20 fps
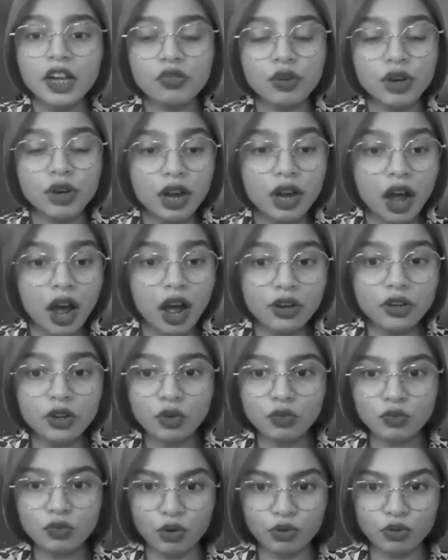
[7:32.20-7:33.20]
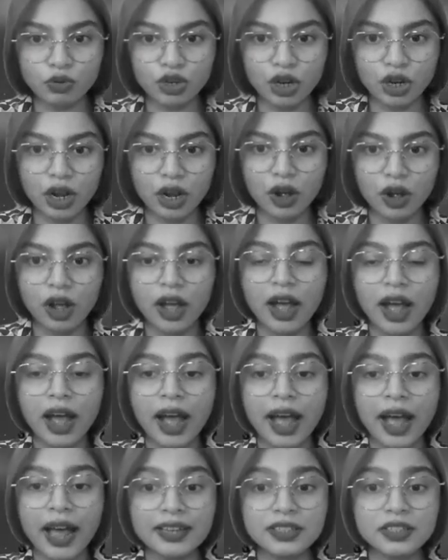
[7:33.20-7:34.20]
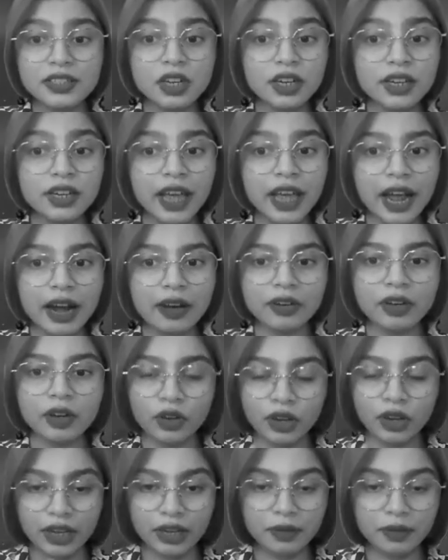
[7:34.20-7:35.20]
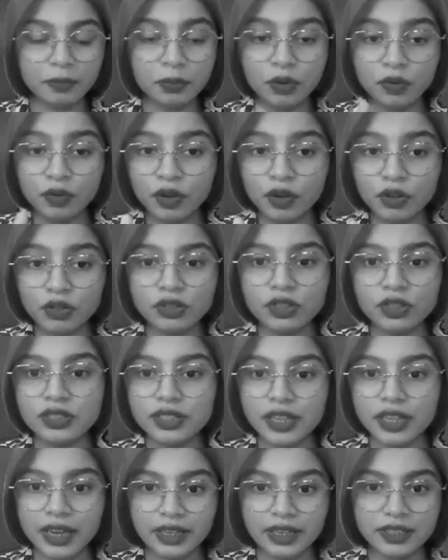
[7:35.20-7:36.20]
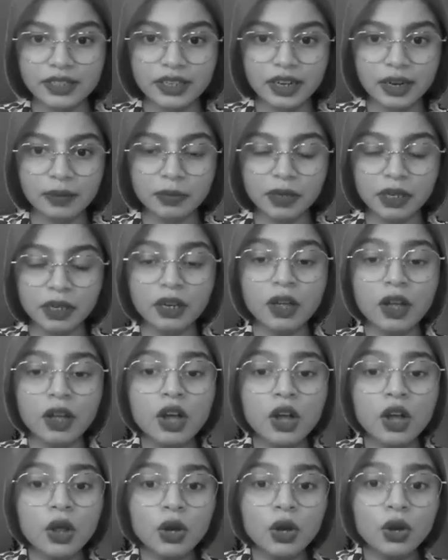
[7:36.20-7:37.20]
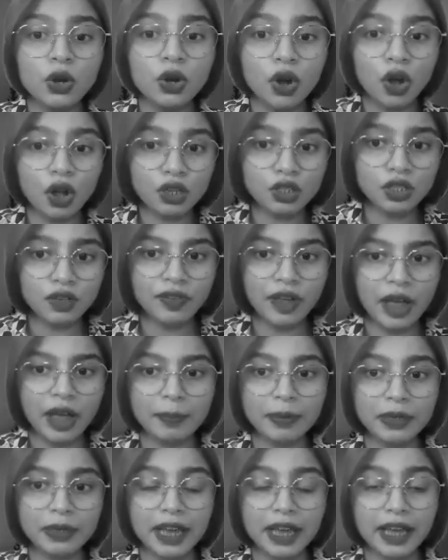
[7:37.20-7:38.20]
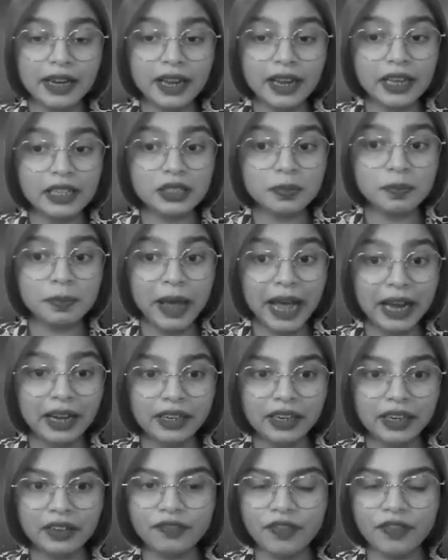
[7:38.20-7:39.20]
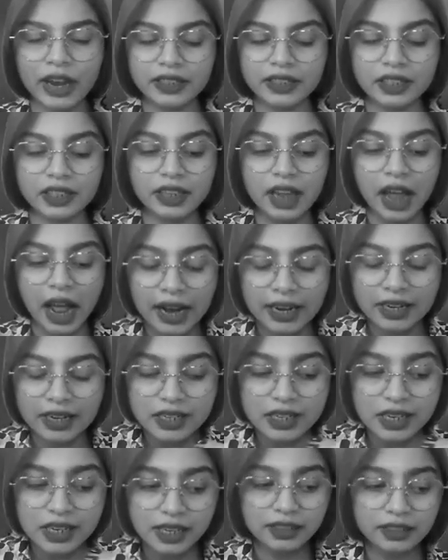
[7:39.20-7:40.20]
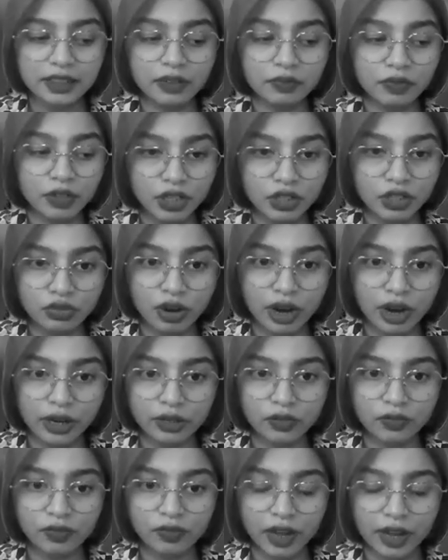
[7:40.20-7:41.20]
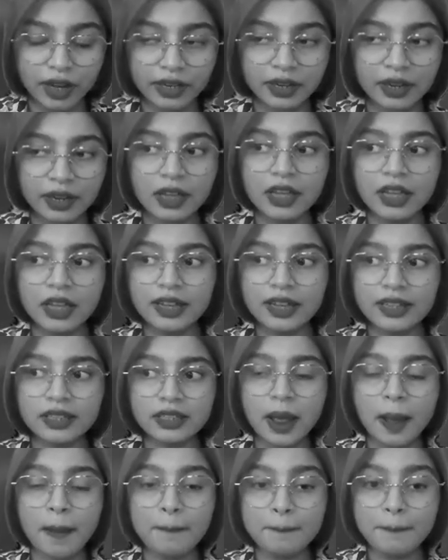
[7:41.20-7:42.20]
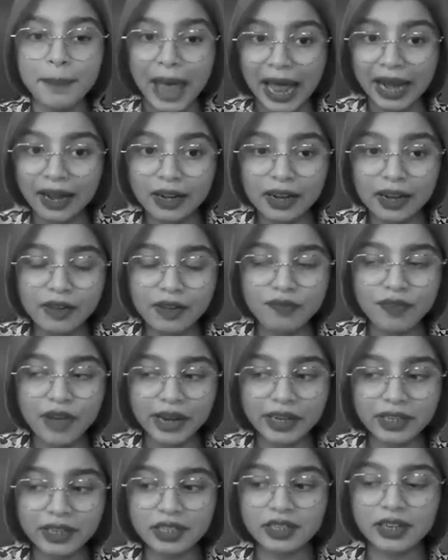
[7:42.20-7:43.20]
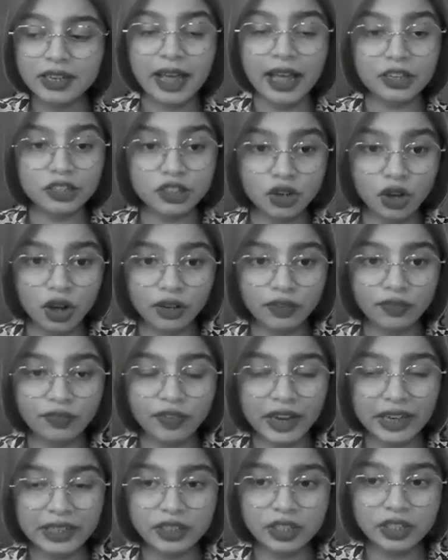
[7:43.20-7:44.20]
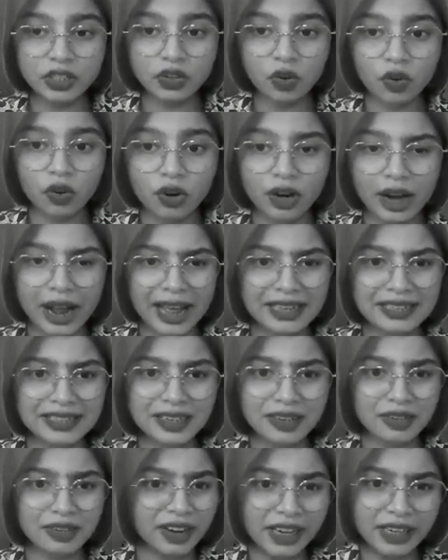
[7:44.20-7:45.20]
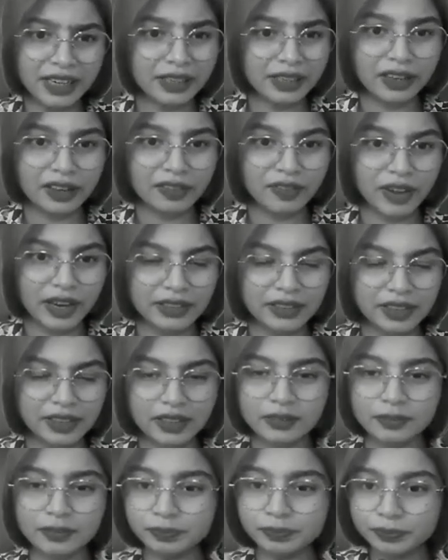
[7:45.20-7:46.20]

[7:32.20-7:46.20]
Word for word: Ricardo Rocha has... Car okay, moving on to the second statement. Loss of habitat has badly affected. The idea that we are trying to find is badly affected, has not affected, or has greatly affected.